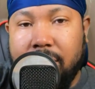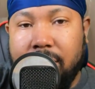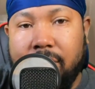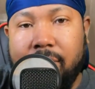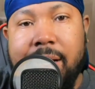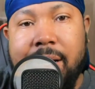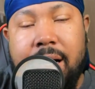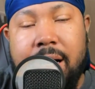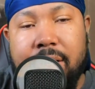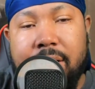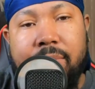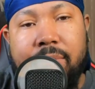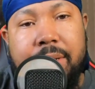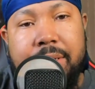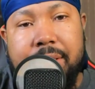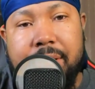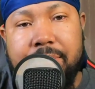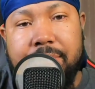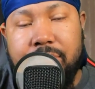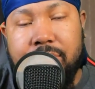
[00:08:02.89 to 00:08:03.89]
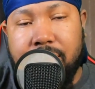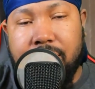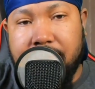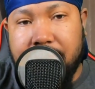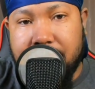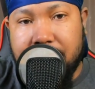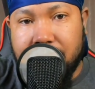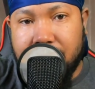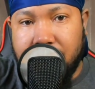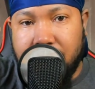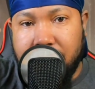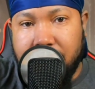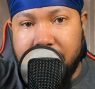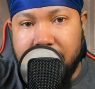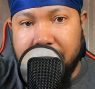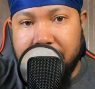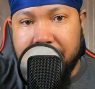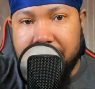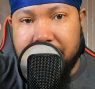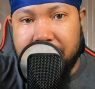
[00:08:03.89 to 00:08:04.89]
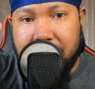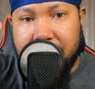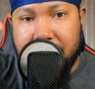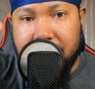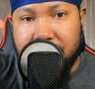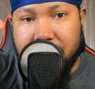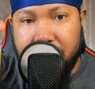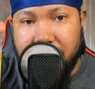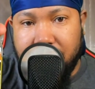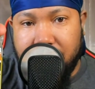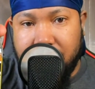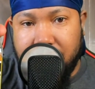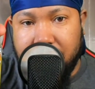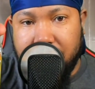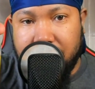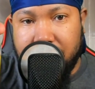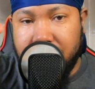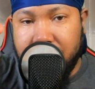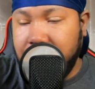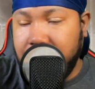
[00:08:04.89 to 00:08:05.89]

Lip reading: Now, the reason I'm showing this oil right here, this tea tree oil,